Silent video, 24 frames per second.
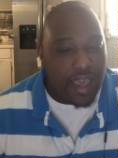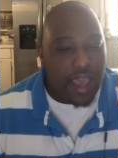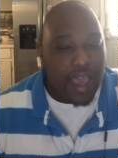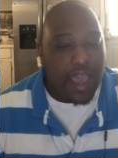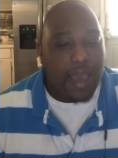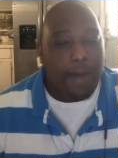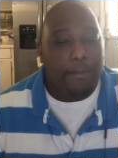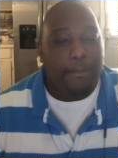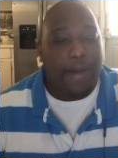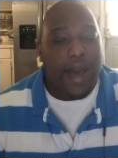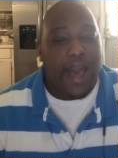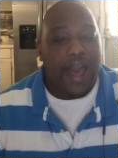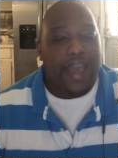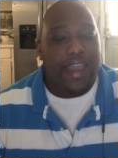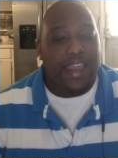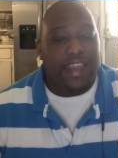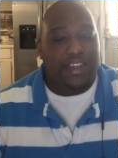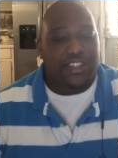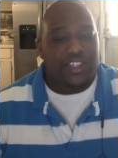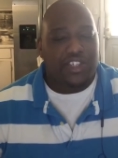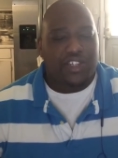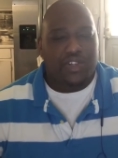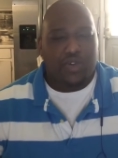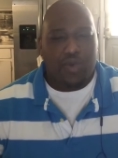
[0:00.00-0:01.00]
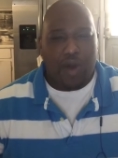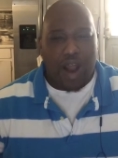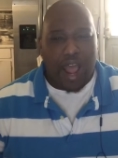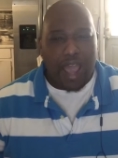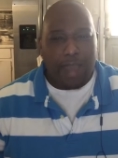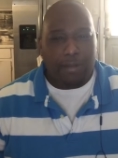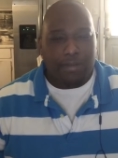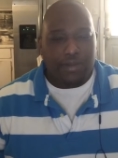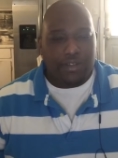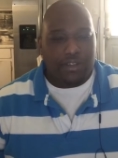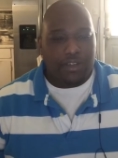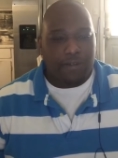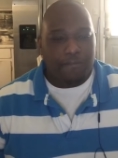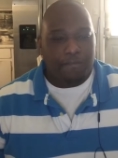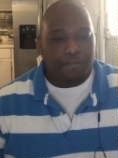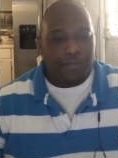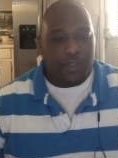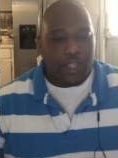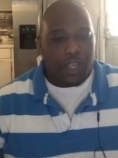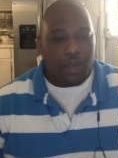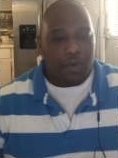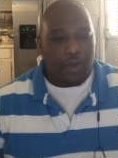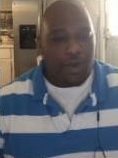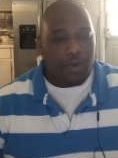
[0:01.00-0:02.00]
And by his stripes
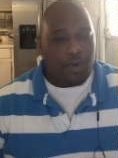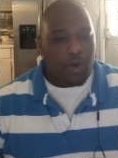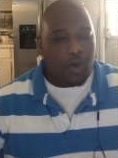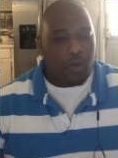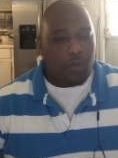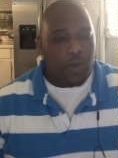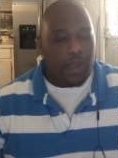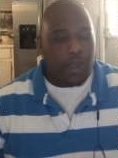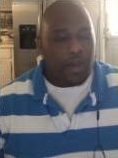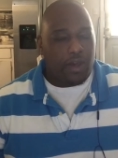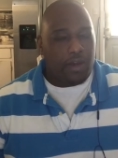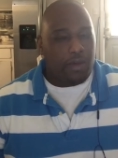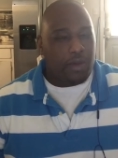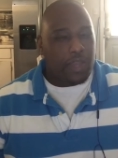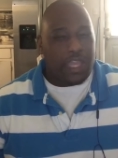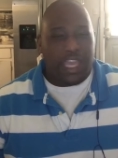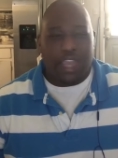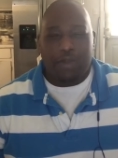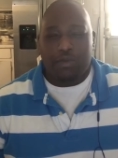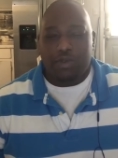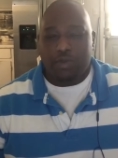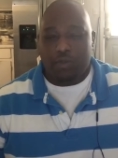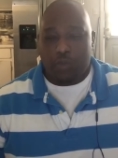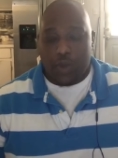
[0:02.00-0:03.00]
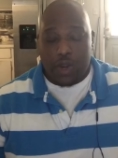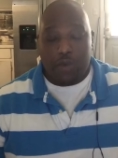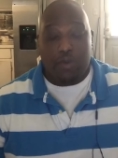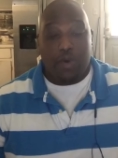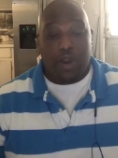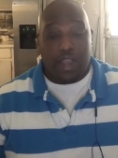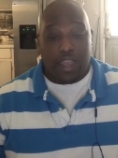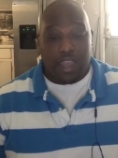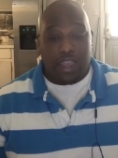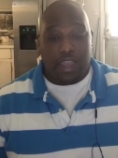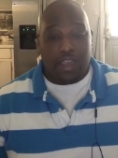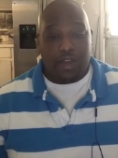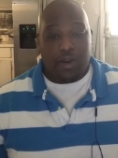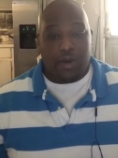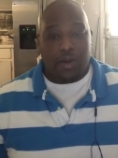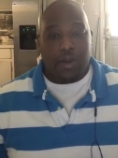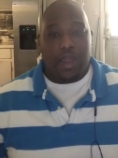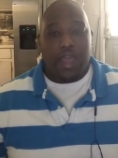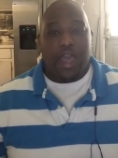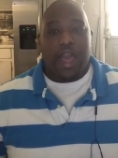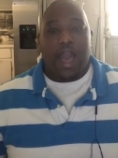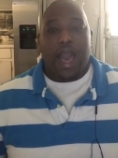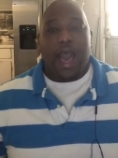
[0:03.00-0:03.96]
we were with, he we were healed.